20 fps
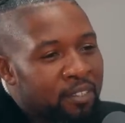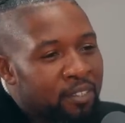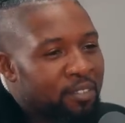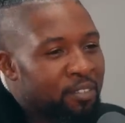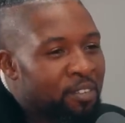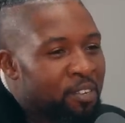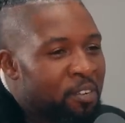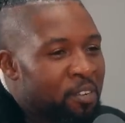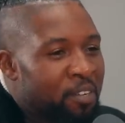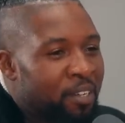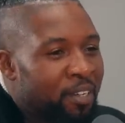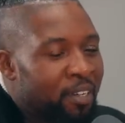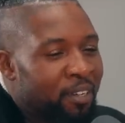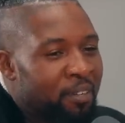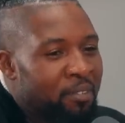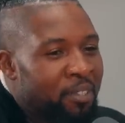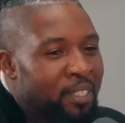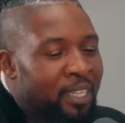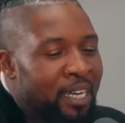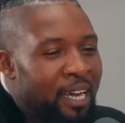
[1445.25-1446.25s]
You know, it
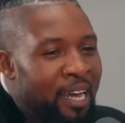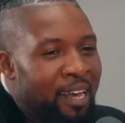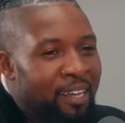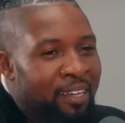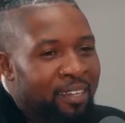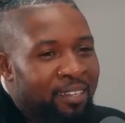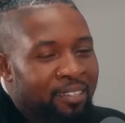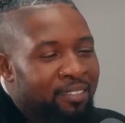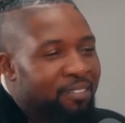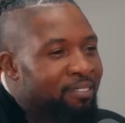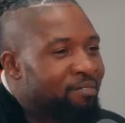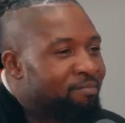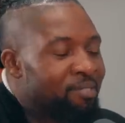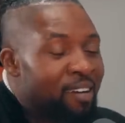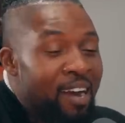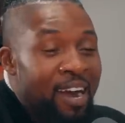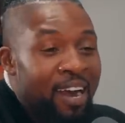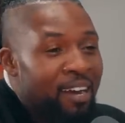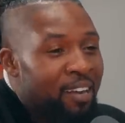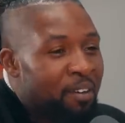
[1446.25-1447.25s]
was like
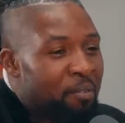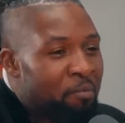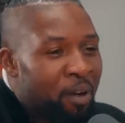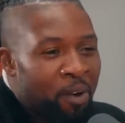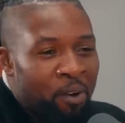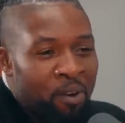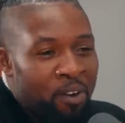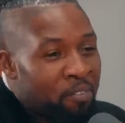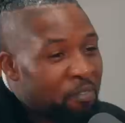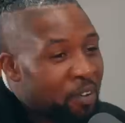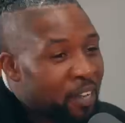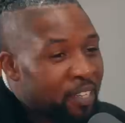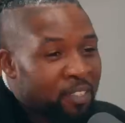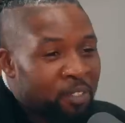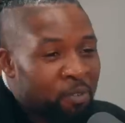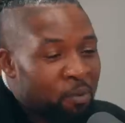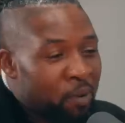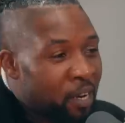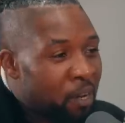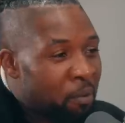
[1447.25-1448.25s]
random. My mm-hmm.
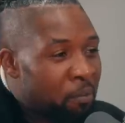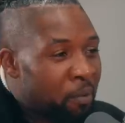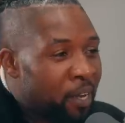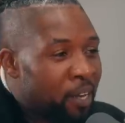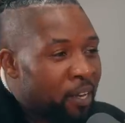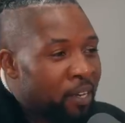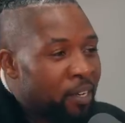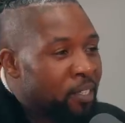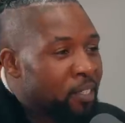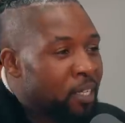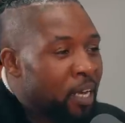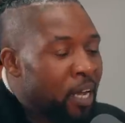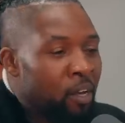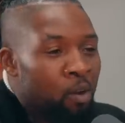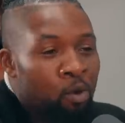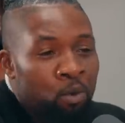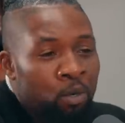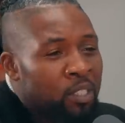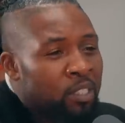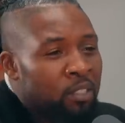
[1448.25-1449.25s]
grandfather's random man. He's like,
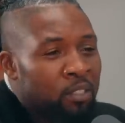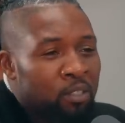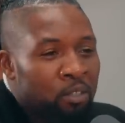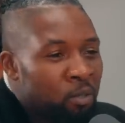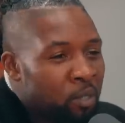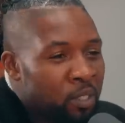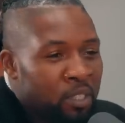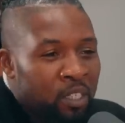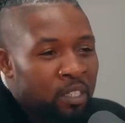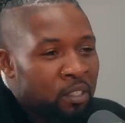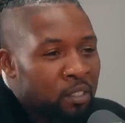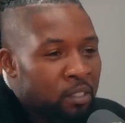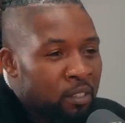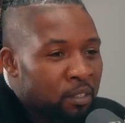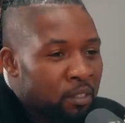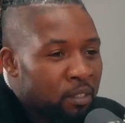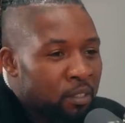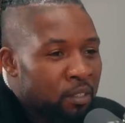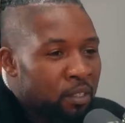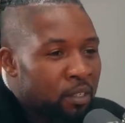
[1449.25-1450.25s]
"Who is who is this?
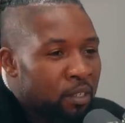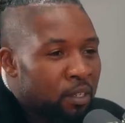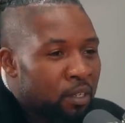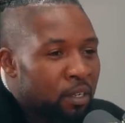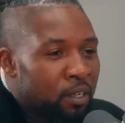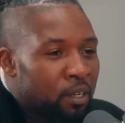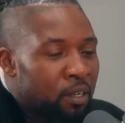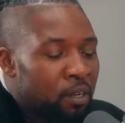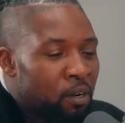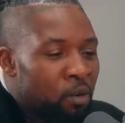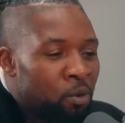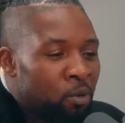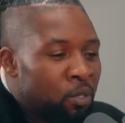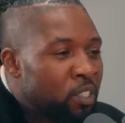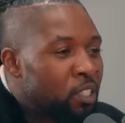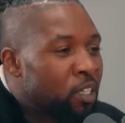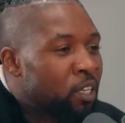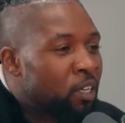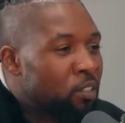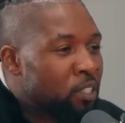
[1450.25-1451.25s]
Mm-hmm. Who is
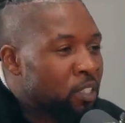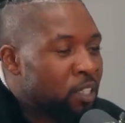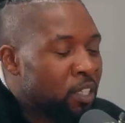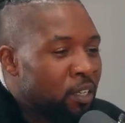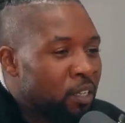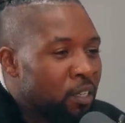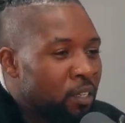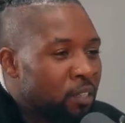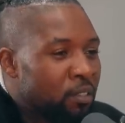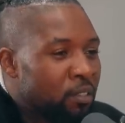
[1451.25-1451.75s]
TLC?